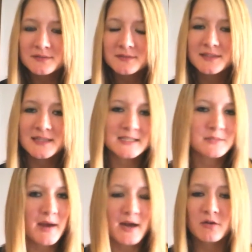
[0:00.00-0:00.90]
these
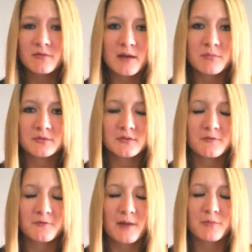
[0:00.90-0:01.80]

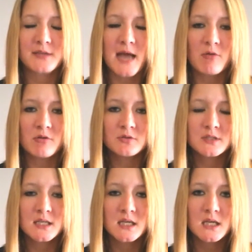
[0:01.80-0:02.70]
microfiber
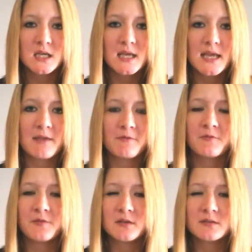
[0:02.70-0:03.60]
towels, it
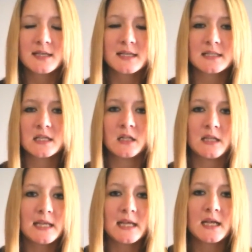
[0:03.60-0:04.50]
feels like it's
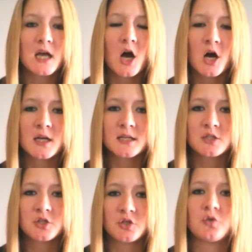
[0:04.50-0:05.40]
clinging on
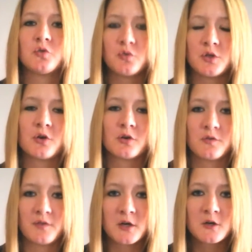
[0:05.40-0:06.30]
to your
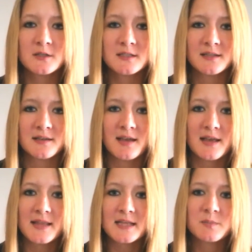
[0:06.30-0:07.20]
fingers.
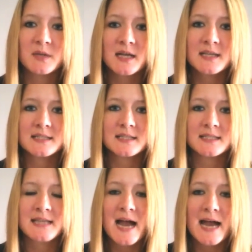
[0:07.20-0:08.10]
And that's because the
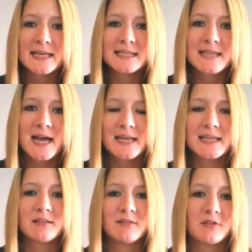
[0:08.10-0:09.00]
tiny,
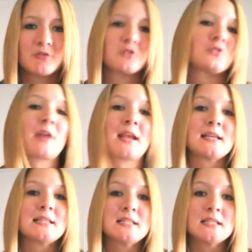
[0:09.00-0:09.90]
tiny little
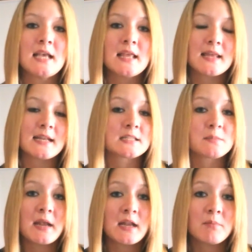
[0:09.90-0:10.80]
strands that it's
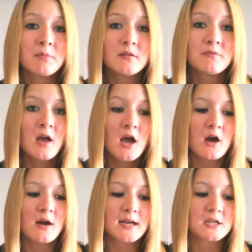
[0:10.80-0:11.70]
made up of
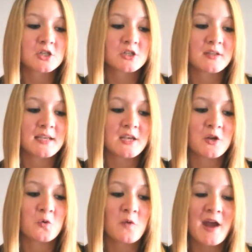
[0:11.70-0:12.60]
are actually
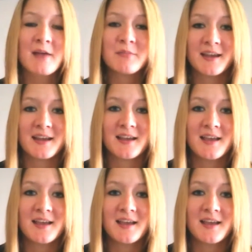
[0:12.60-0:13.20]
grabbing